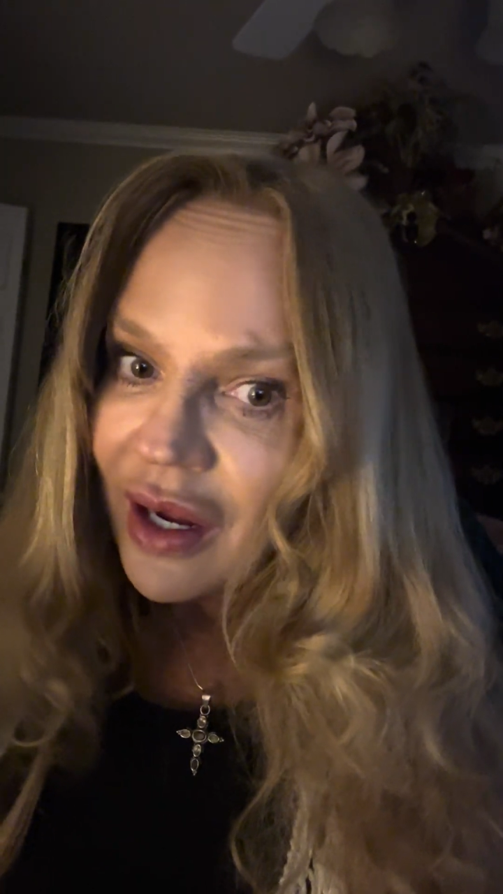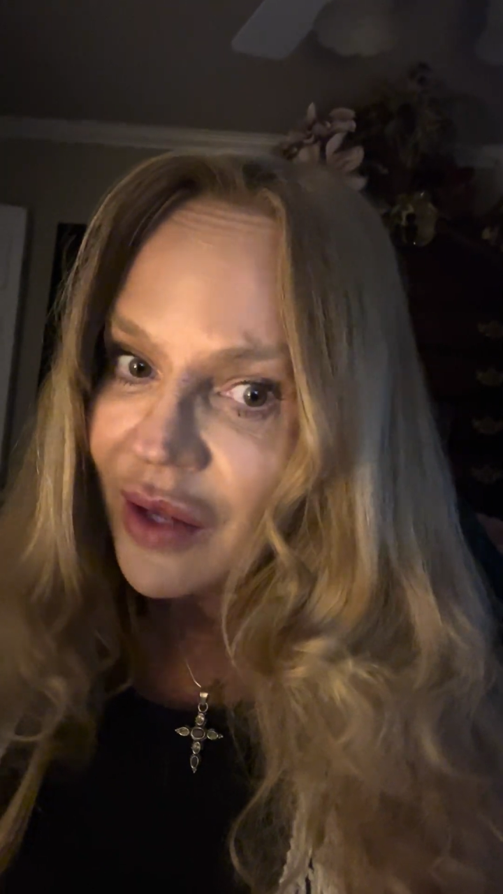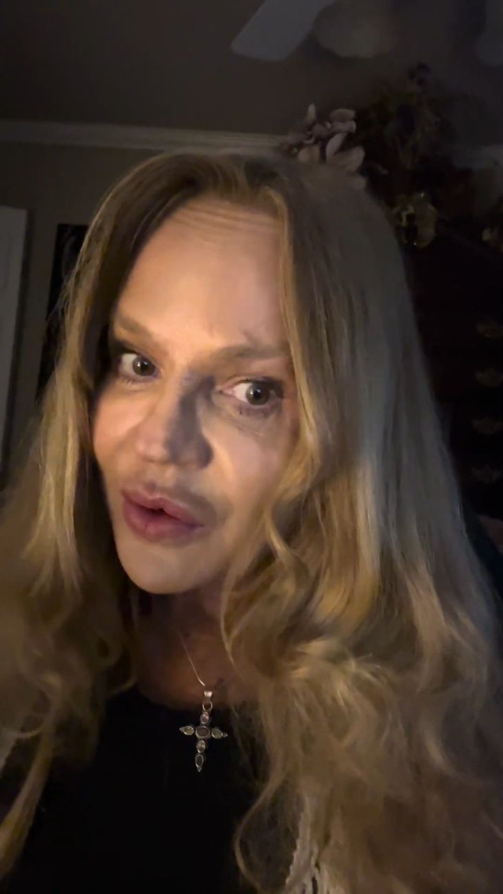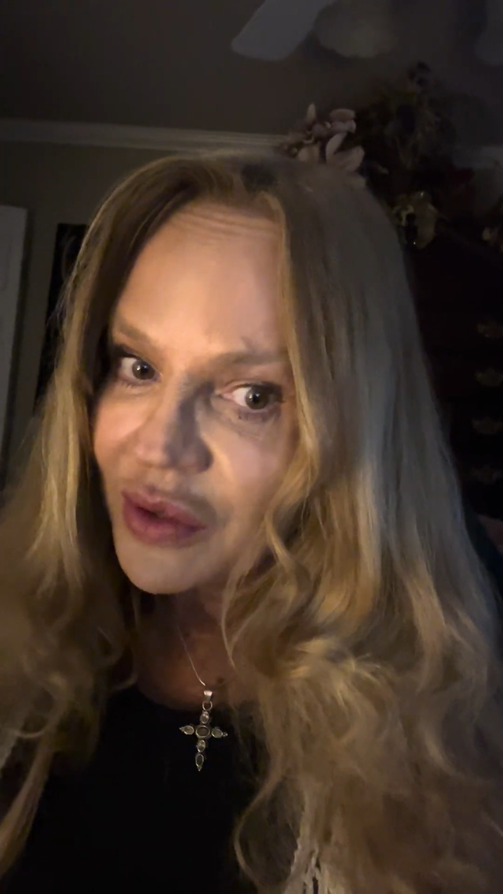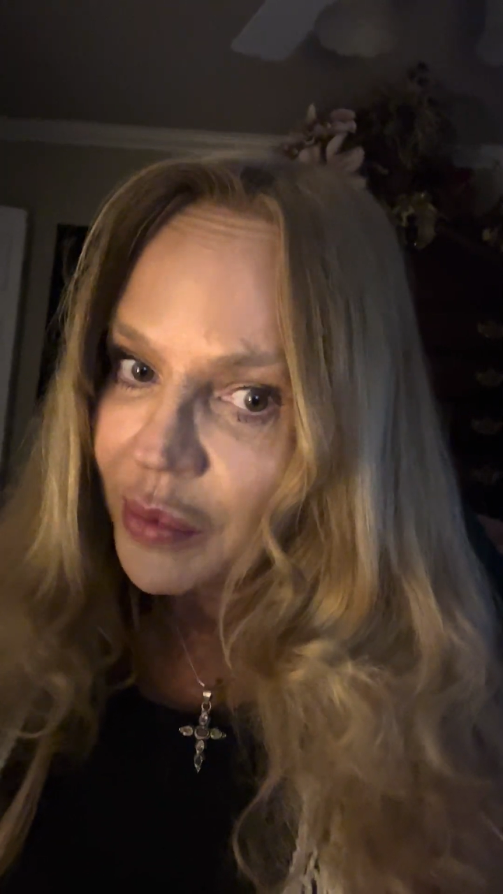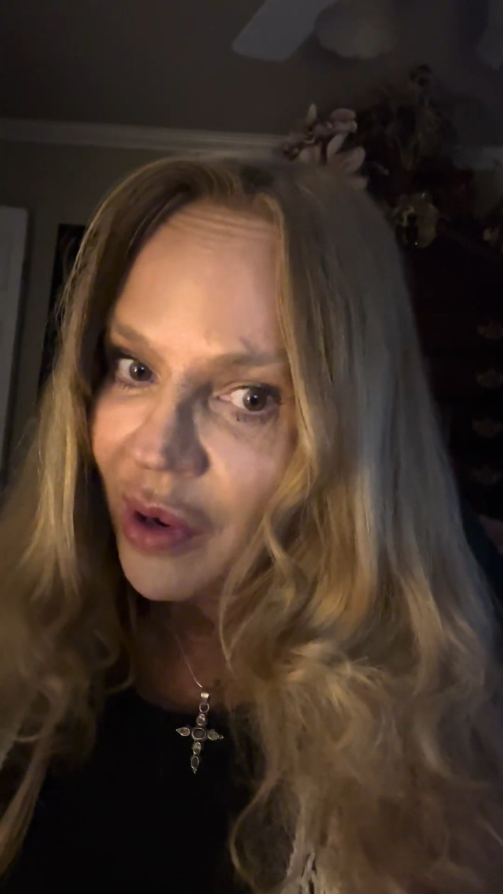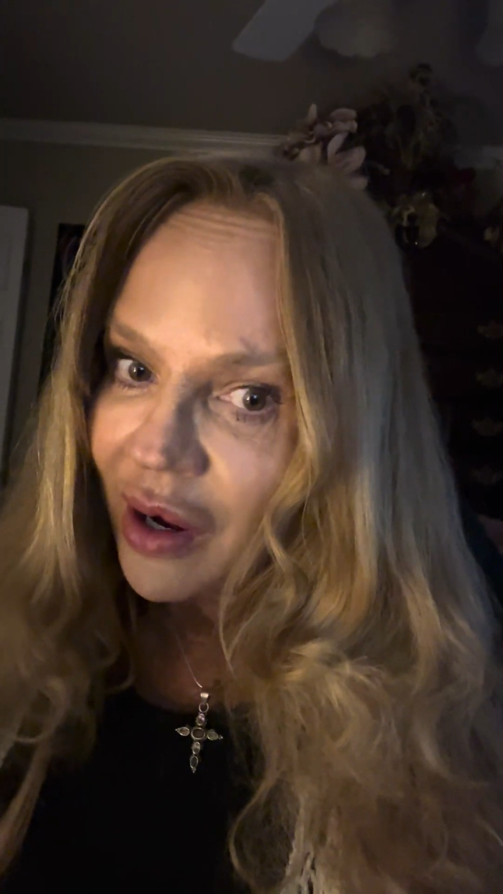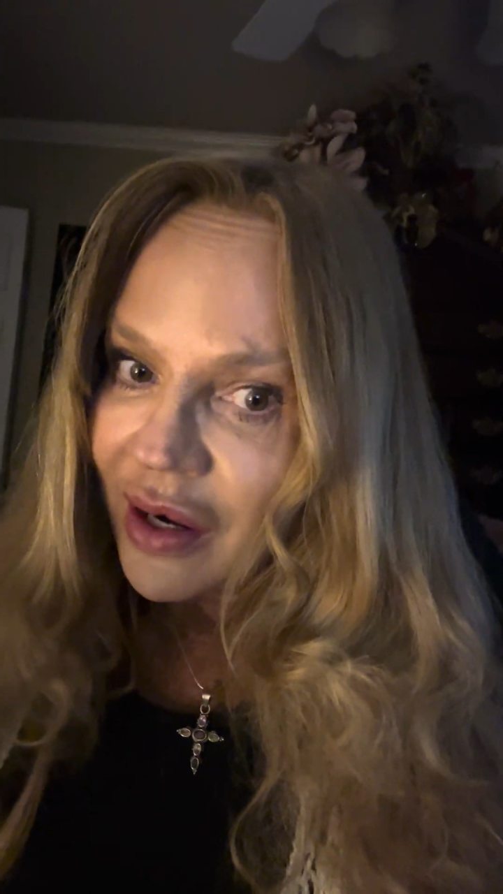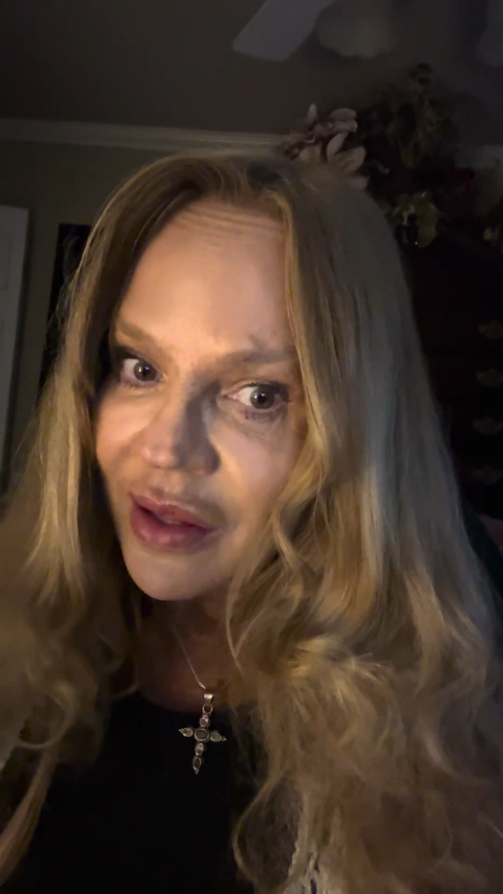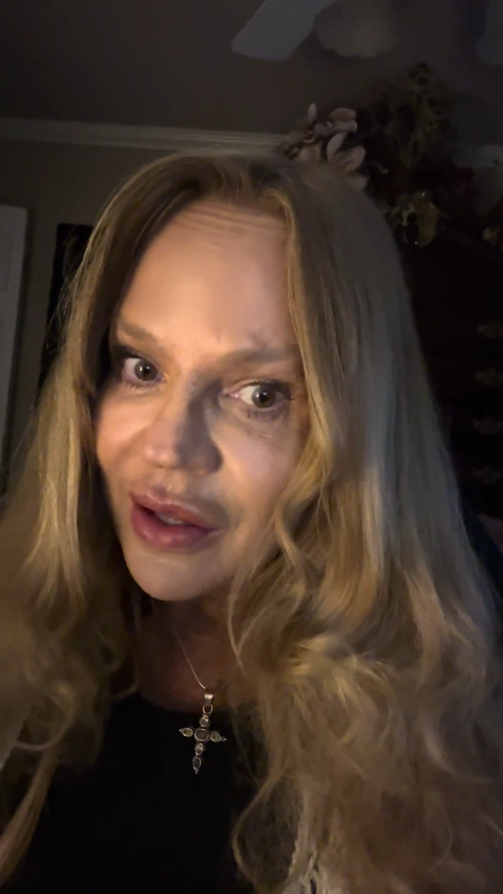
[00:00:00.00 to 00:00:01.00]
and there's a
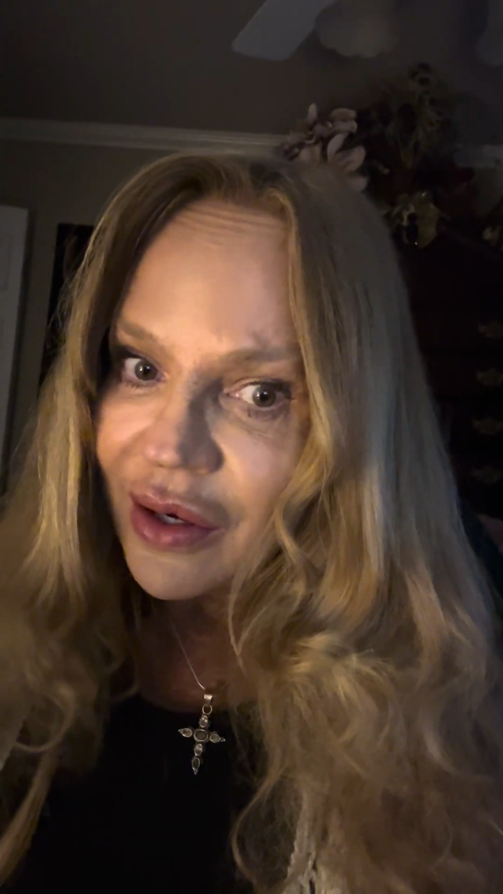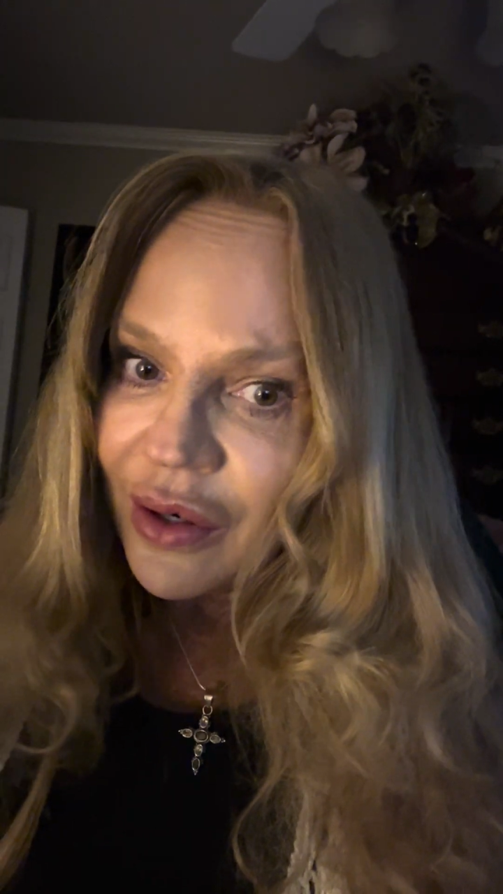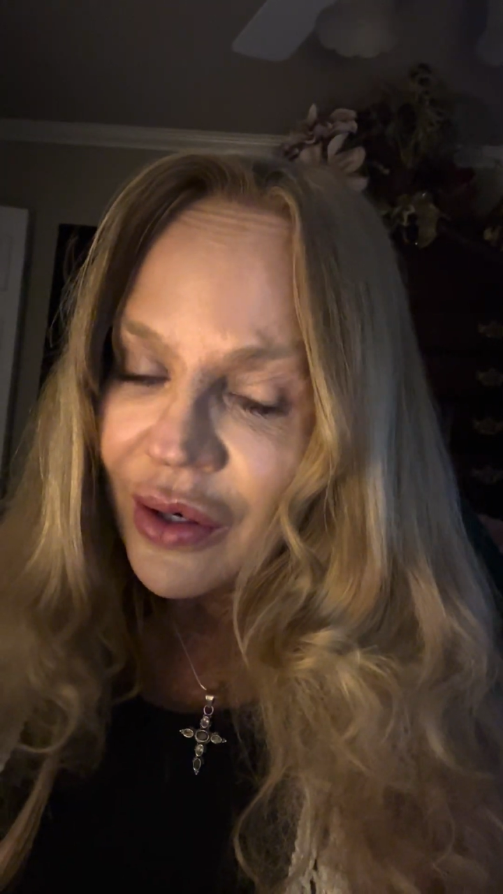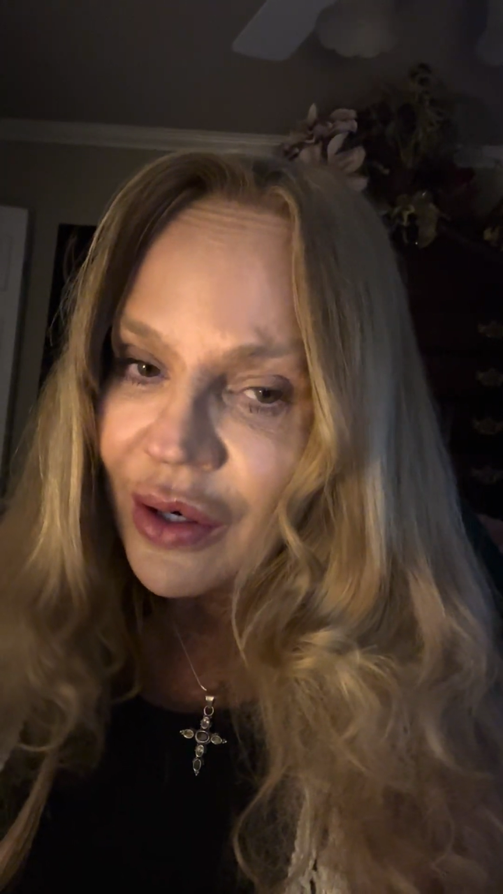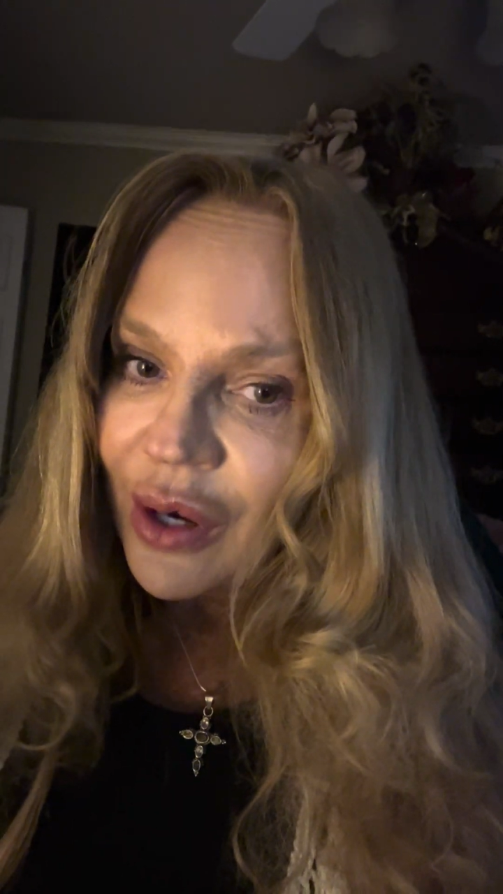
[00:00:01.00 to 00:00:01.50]
body there,